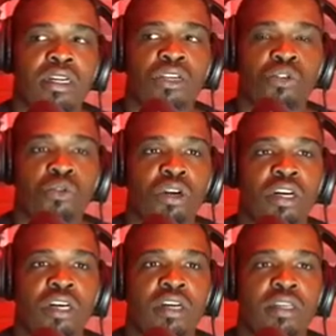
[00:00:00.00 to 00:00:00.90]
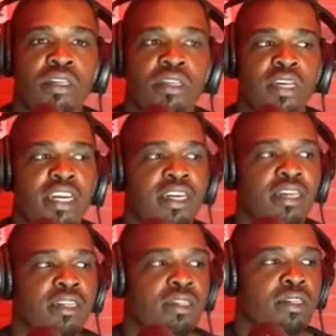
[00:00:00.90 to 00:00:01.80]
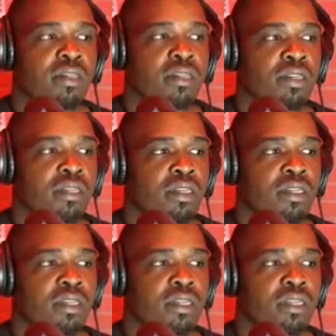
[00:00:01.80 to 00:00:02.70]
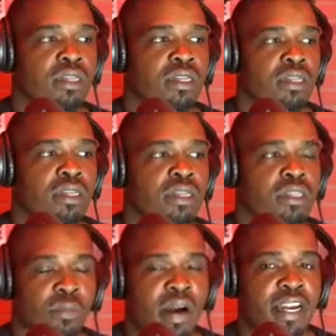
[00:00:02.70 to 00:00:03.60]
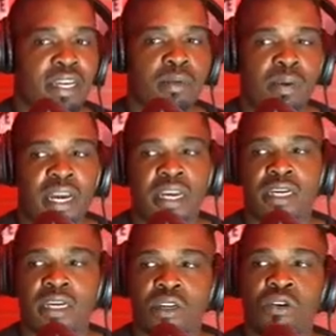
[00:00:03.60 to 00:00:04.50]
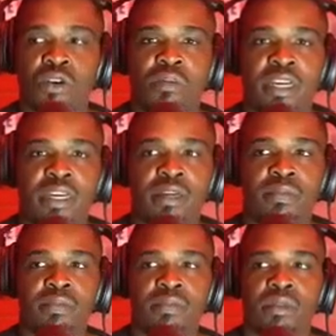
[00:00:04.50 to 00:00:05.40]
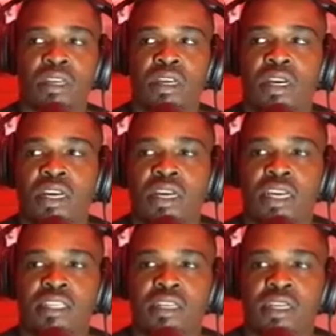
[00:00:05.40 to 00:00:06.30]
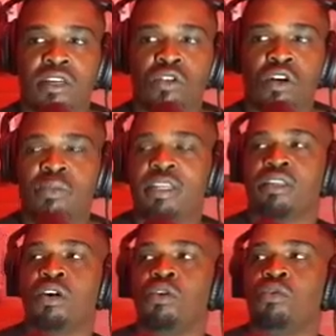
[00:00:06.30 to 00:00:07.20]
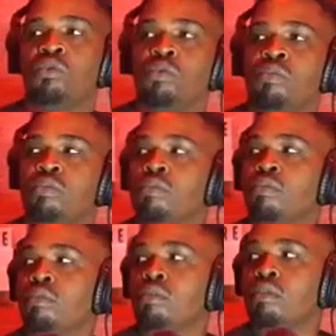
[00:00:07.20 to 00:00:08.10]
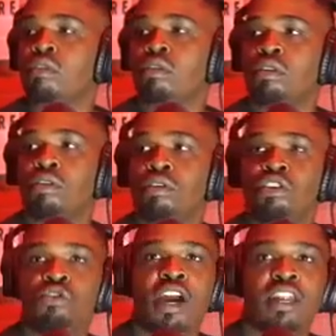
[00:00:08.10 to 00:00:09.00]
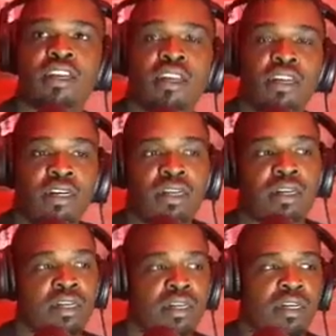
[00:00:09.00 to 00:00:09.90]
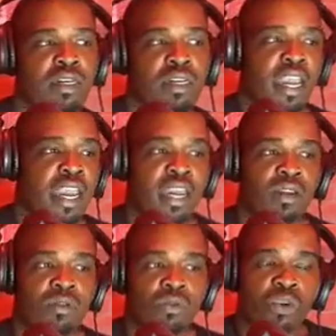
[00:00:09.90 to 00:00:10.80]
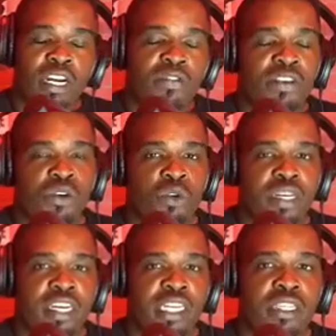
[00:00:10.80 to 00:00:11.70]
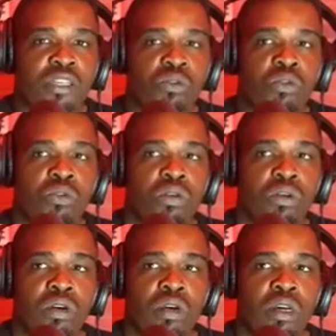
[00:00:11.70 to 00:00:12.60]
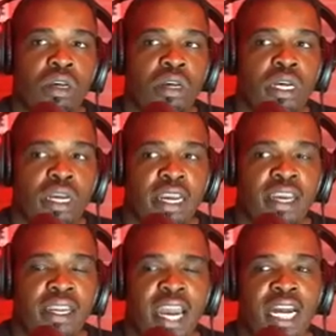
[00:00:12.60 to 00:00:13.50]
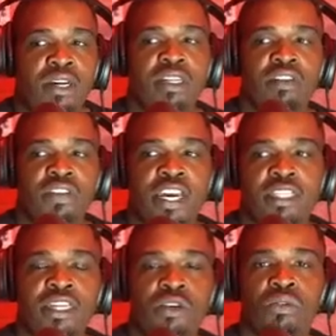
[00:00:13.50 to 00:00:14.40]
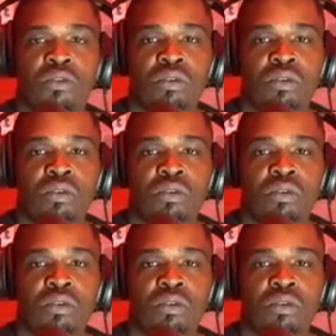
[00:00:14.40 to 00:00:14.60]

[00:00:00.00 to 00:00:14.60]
Drugs is somebody getting paid. You know what I mean? It's you know what I mean? So you got to look at whatever you addicted to and how's it affecting you?